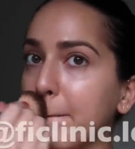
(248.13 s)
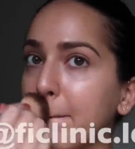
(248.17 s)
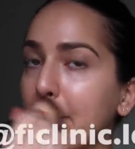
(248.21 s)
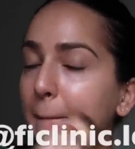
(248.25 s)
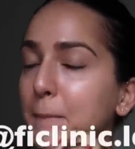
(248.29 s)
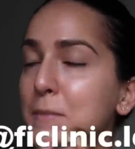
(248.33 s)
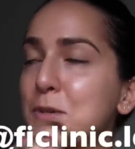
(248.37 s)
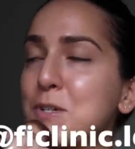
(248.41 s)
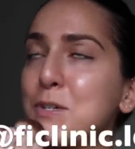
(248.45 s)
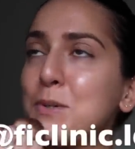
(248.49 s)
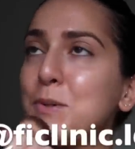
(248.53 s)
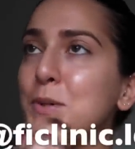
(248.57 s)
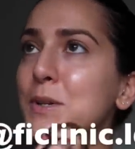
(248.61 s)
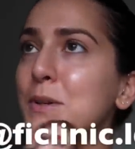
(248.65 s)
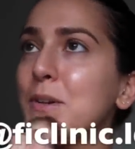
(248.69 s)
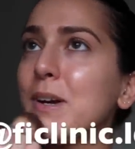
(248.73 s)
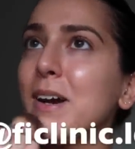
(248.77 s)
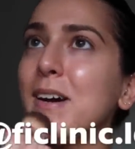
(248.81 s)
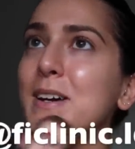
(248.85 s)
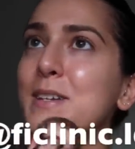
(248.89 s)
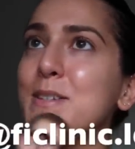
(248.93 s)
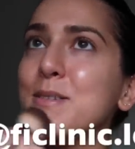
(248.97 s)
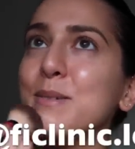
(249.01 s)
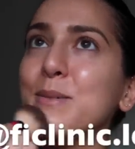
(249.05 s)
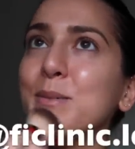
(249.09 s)
I'm sure you
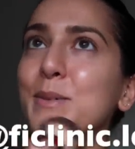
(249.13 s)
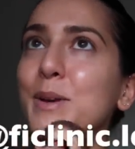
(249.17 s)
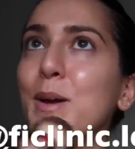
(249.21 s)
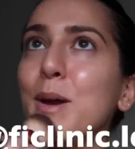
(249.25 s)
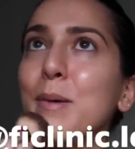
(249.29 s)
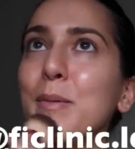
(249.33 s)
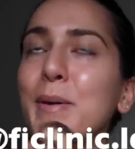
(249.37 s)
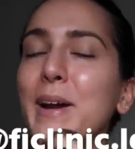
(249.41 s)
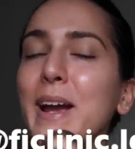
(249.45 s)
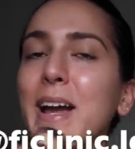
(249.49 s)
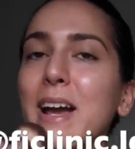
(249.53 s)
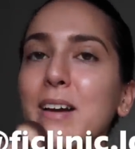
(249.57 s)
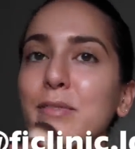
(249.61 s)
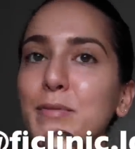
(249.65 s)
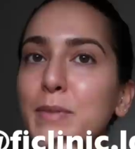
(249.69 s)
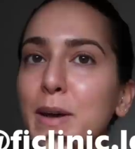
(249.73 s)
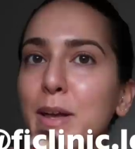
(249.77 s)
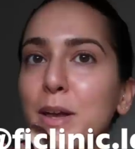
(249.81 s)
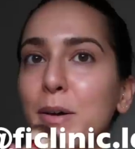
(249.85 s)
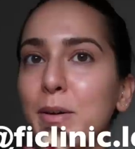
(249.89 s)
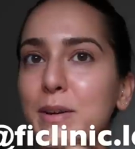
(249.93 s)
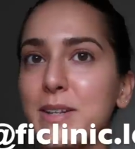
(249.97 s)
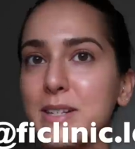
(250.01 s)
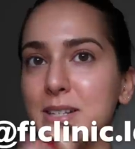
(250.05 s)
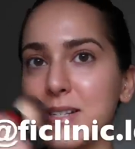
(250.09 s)
guys all know, but I have
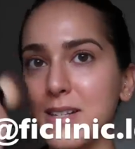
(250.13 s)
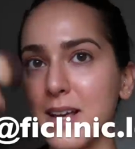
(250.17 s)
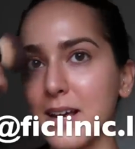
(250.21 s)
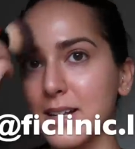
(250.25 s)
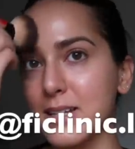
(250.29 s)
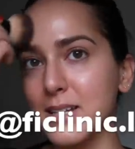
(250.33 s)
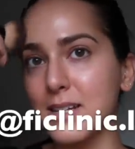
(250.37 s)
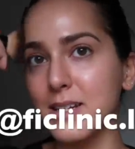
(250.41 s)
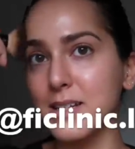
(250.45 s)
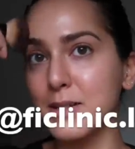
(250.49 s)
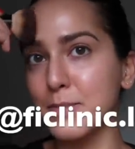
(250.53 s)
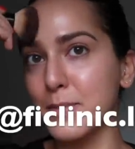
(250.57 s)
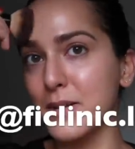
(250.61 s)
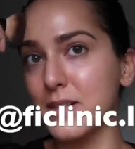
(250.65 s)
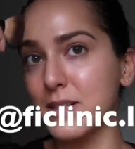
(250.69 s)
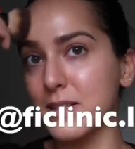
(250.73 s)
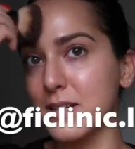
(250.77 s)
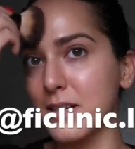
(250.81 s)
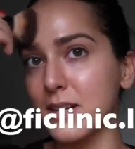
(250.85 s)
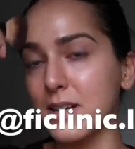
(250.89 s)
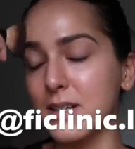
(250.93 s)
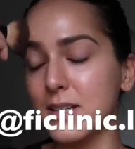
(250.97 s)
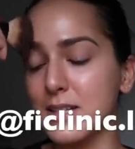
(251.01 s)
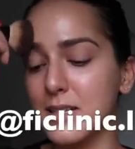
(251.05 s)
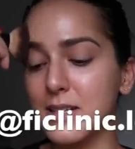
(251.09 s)
my own aesthetics
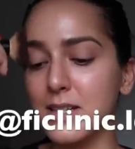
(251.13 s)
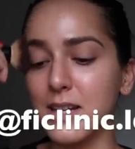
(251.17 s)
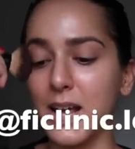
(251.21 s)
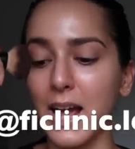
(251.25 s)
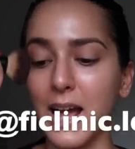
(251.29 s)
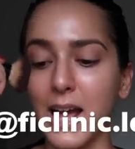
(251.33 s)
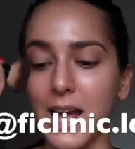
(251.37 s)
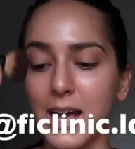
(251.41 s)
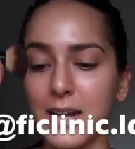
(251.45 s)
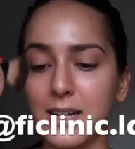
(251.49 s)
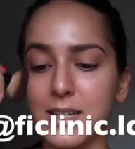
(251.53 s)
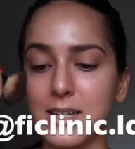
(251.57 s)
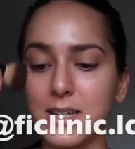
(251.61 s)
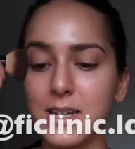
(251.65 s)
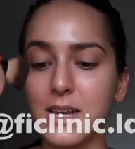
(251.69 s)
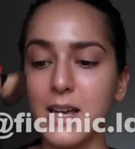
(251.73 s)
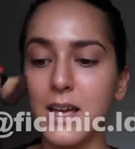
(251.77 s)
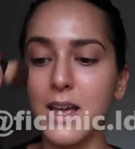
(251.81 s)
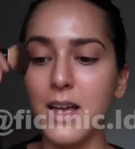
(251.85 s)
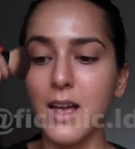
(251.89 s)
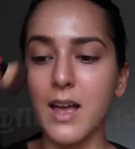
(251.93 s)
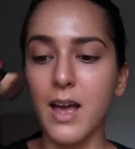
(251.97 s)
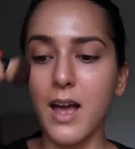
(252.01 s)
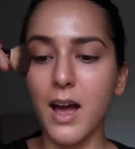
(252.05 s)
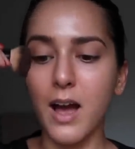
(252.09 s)
business and
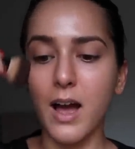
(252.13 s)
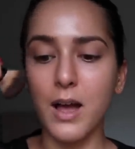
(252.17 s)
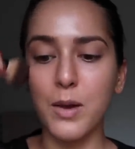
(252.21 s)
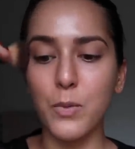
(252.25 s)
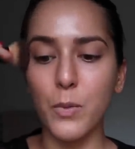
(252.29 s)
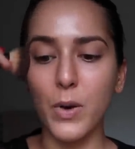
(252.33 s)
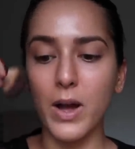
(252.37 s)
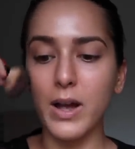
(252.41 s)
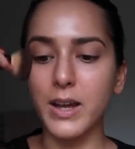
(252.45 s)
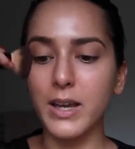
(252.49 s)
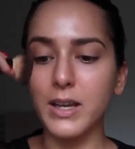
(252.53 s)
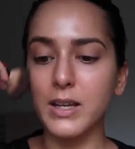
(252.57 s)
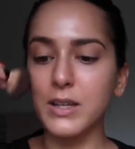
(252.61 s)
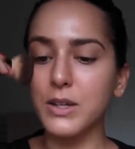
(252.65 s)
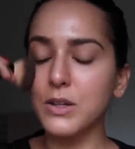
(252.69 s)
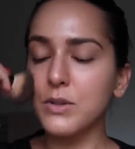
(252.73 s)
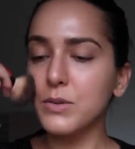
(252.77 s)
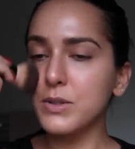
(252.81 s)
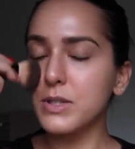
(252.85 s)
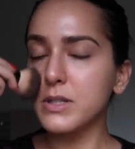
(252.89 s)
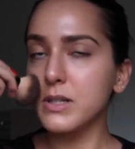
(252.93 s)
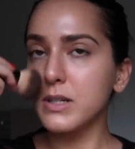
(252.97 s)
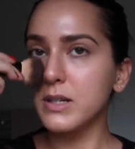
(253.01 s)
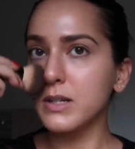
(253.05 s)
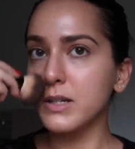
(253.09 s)
I work in
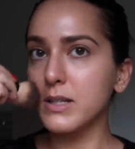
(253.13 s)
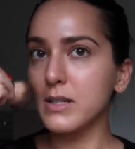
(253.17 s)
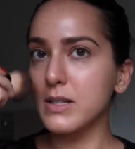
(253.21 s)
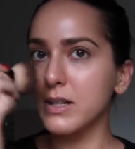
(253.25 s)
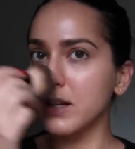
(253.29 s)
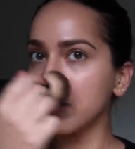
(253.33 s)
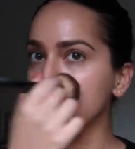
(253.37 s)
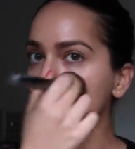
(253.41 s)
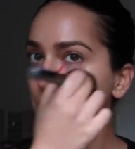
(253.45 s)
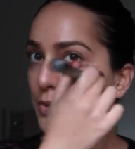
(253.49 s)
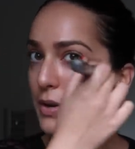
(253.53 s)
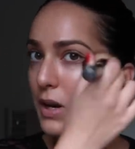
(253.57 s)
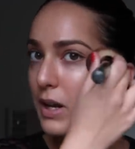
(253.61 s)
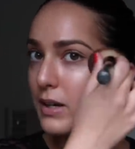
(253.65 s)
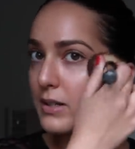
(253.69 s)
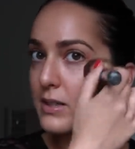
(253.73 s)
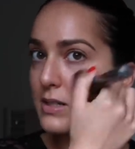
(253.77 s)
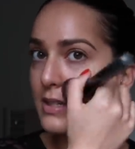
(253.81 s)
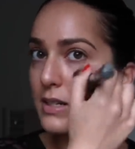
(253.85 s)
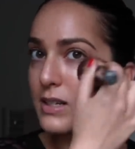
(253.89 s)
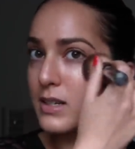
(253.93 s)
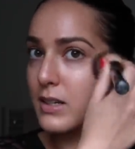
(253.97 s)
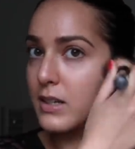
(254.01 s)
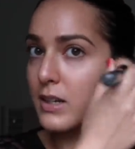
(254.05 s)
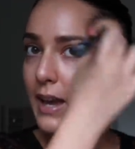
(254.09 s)
Euston in central
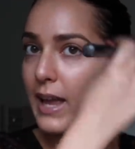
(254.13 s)
London.